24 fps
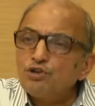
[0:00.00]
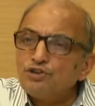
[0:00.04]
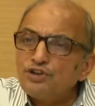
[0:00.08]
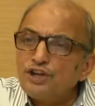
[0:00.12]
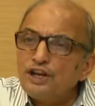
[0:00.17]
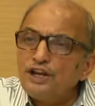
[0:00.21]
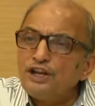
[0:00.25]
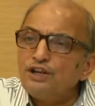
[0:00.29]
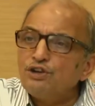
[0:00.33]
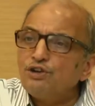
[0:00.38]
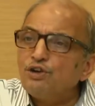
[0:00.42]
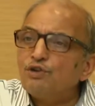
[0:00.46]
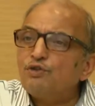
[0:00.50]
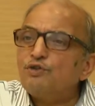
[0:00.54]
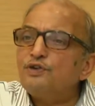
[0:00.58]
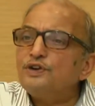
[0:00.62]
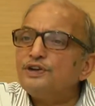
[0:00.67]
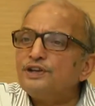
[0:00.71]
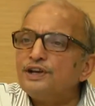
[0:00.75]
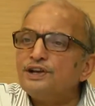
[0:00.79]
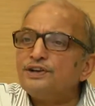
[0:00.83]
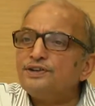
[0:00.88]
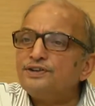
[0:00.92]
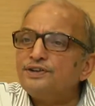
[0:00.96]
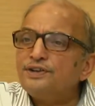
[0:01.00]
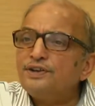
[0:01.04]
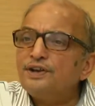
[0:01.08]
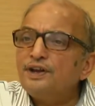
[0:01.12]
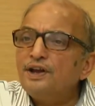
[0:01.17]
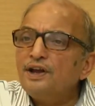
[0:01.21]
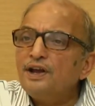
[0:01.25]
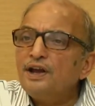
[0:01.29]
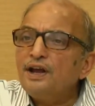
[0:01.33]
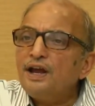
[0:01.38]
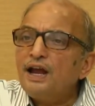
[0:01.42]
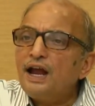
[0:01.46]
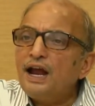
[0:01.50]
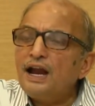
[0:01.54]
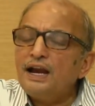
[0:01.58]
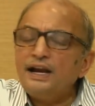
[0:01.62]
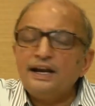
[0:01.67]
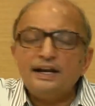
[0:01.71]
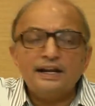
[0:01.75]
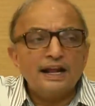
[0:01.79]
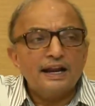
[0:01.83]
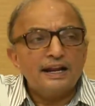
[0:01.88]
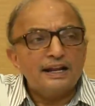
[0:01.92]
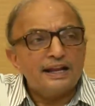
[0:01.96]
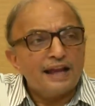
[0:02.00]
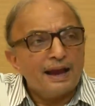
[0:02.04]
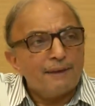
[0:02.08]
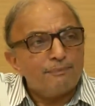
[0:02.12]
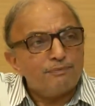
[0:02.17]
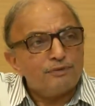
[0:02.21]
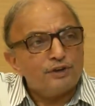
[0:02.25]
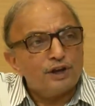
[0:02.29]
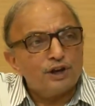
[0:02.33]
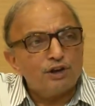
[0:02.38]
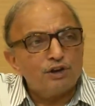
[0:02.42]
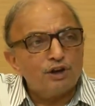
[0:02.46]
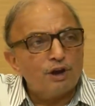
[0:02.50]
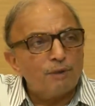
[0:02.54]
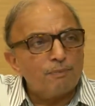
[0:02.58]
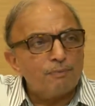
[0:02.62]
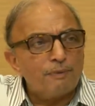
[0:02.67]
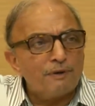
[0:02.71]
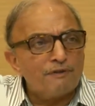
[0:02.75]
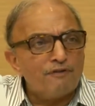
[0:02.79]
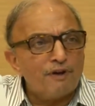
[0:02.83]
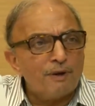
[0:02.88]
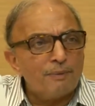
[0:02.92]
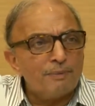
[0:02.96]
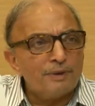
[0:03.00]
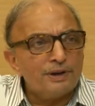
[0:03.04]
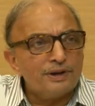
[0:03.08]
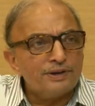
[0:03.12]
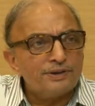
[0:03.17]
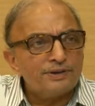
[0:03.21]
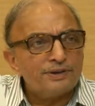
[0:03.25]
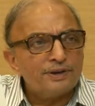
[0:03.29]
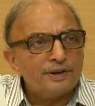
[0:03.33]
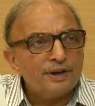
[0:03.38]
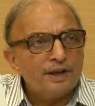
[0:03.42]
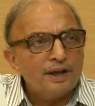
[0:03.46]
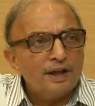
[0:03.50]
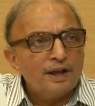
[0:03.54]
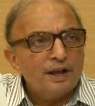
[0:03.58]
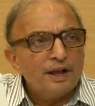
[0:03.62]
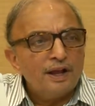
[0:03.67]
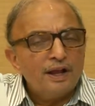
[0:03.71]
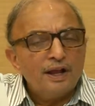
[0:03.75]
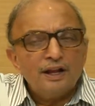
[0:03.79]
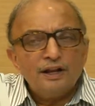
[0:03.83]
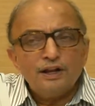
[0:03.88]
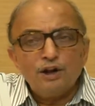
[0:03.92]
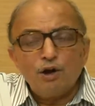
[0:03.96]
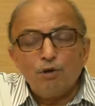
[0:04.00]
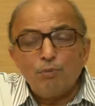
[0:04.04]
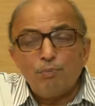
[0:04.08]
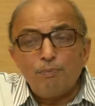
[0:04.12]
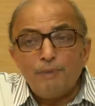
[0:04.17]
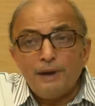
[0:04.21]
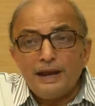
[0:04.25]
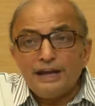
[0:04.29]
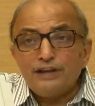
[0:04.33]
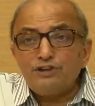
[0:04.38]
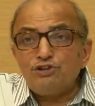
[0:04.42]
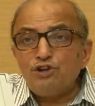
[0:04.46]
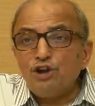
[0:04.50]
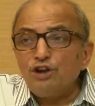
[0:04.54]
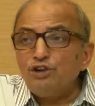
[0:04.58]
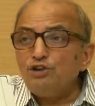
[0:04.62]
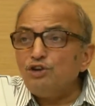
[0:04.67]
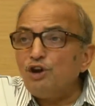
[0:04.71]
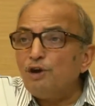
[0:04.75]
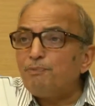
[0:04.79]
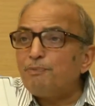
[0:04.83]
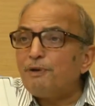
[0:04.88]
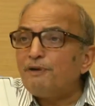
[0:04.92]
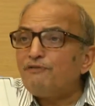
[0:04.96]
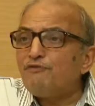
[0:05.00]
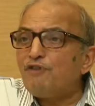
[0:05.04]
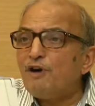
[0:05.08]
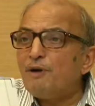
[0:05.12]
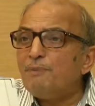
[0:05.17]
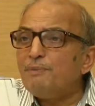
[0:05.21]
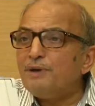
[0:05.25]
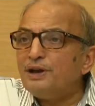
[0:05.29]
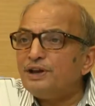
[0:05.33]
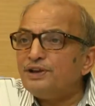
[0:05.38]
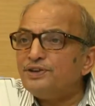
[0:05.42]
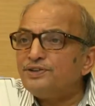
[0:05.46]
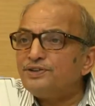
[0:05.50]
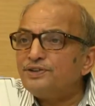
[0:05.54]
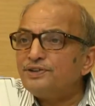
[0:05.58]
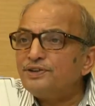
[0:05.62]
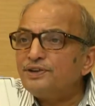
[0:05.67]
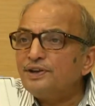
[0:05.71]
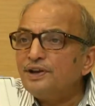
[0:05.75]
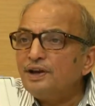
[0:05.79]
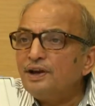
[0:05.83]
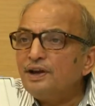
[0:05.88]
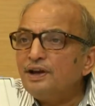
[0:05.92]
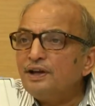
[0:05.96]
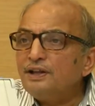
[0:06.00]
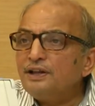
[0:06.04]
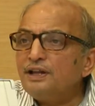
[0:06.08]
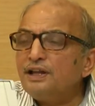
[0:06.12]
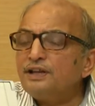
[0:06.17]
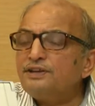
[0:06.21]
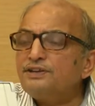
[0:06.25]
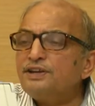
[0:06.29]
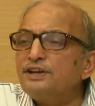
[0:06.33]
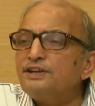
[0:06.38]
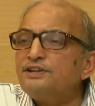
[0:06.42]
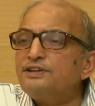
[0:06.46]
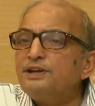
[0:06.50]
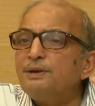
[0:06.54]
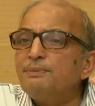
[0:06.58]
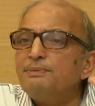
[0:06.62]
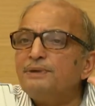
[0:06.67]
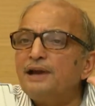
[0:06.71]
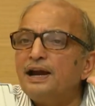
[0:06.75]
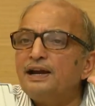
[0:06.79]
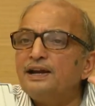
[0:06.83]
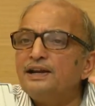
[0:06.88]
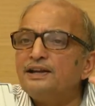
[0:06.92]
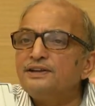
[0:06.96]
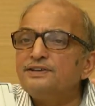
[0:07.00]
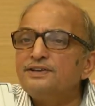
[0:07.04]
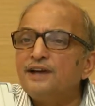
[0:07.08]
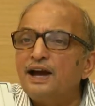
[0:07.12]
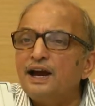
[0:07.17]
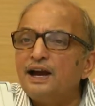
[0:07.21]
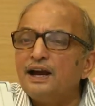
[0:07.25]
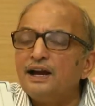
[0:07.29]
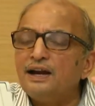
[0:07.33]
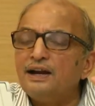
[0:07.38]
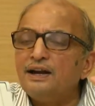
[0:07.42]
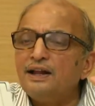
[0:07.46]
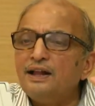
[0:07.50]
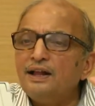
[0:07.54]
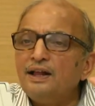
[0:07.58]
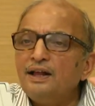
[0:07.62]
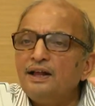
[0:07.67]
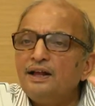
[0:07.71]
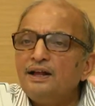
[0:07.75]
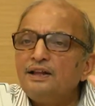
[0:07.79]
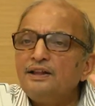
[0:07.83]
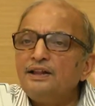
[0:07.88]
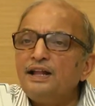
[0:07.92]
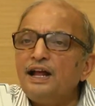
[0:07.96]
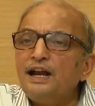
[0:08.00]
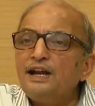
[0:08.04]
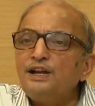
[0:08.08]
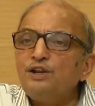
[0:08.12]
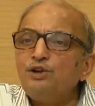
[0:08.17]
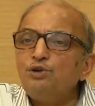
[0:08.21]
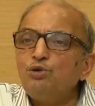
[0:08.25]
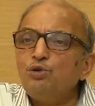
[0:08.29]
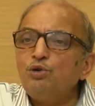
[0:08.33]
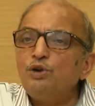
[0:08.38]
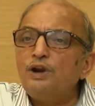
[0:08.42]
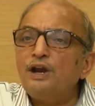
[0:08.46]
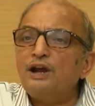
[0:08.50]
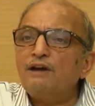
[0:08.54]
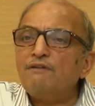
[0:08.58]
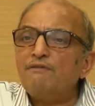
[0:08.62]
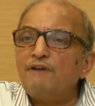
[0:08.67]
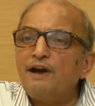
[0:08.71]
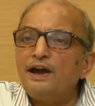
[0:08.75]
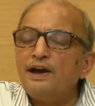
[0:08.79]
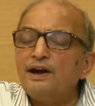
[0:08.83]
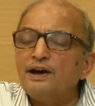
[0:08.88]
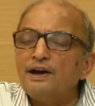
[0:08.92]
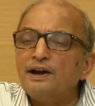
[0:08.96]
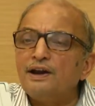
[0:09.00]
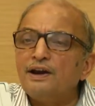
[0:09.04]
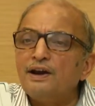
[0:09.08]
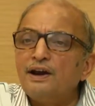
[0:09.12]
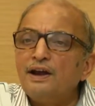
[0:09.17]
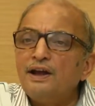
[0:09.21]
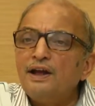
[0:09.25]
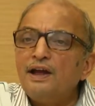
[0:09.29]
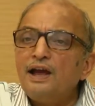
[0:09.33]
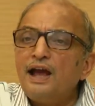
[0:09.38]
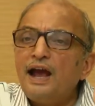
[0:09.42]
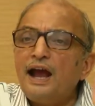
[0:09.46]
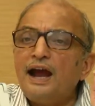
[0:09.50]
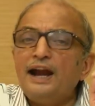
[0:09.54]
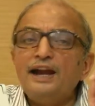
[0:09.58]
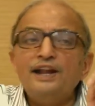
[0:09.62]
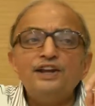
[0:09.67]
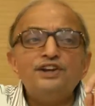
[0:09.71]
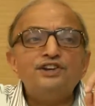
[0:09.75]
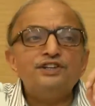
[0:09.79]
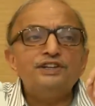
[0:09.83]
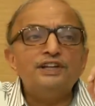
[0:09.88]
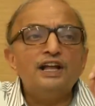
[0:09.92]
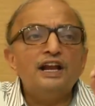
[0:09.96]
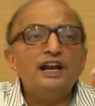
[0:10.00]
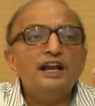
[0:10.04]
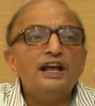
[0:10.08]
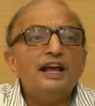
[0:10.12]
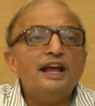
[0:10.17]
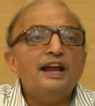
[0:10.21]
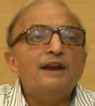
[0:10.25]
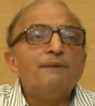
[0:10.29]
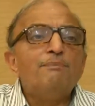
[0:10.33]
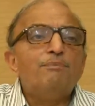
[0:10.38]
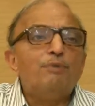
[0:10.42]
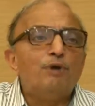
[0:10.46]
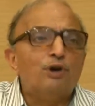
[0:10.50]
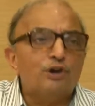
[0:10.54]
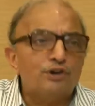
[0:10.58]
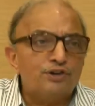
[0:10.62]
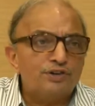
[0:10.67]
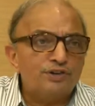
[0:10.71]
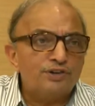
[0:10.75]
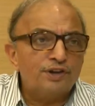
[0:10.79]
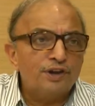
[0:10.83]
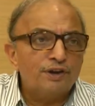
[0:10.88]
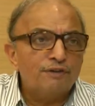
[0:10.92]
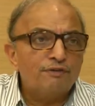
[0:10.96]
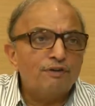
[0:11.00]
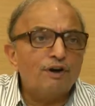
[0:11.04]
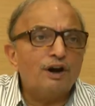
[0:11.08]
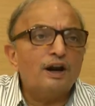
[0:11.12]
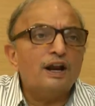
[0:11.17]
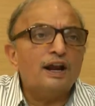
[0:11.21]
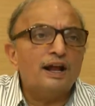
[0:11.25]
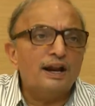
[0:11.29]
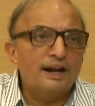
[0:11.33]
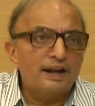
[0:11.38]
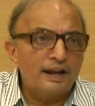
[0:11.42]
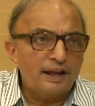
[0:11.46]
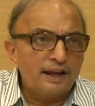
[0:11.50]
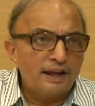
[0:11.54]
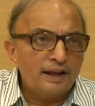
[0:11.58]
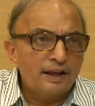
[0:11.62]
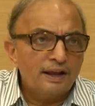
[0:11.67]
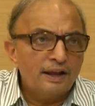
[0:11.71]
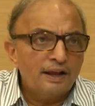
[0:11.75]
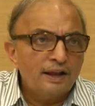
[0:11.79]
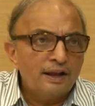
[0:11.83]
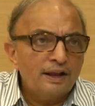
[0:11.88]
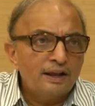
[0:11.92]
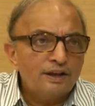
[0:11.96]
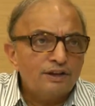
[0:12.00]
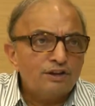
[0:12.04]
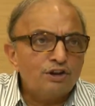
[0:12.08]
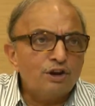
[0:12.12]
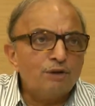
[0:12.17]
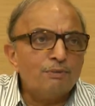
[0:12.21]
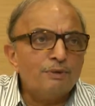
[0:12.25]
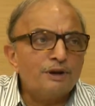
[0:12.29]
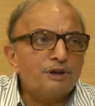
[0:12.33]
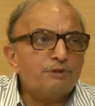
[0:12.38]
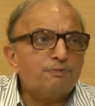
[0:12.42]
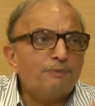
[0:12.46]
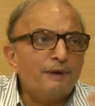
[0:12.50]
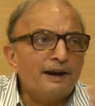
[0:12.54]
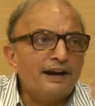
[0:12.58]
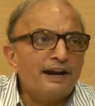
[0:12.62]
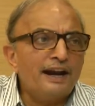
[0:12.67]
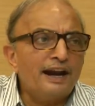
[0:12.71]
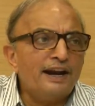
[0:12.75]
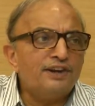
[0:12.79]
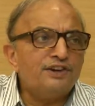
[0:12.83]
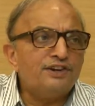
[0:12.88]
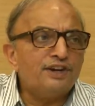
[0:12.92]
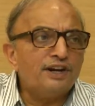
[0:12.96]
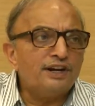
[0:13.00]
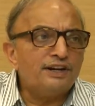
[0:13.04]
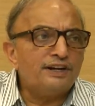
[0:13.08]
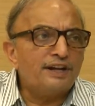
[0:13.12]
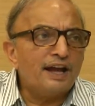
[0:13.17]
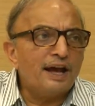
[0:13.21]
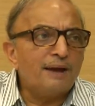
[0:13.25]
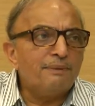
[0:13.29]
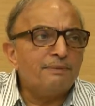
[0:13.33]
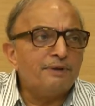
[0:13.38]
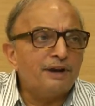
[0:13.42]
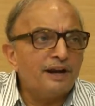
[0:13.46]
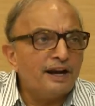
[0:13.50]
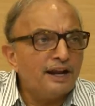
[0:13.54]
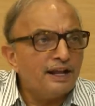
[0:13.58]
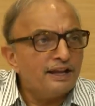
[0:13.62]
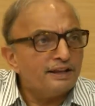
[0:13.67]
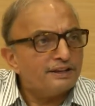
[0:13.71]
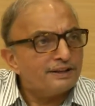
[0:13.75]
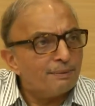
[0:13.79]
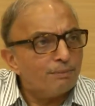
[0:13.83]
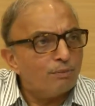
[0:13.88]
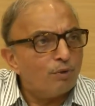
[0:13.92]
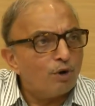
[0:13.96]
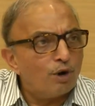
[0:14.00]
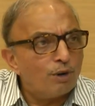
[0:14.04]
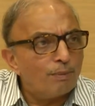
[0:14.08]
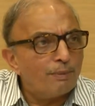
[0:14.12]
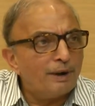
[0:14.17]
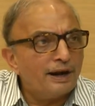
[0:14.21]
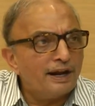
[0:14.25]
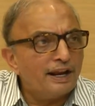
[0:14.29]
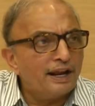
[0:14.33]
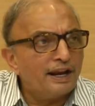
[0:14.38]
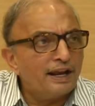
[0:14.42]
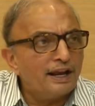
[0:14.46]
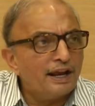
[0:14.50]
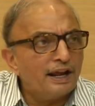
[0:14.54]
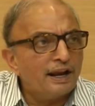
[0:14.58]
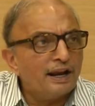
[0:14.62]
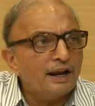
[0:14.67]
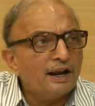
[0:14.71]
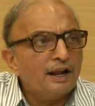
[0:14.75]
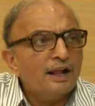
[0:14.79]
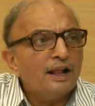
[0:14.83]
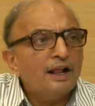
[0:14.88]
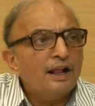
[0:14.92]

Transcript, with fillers: a series of quizzes, and it can capture your performance. Now, based on your performance, the system can decide that you require additional inputs for learning. So you must spend additional time reading some more material,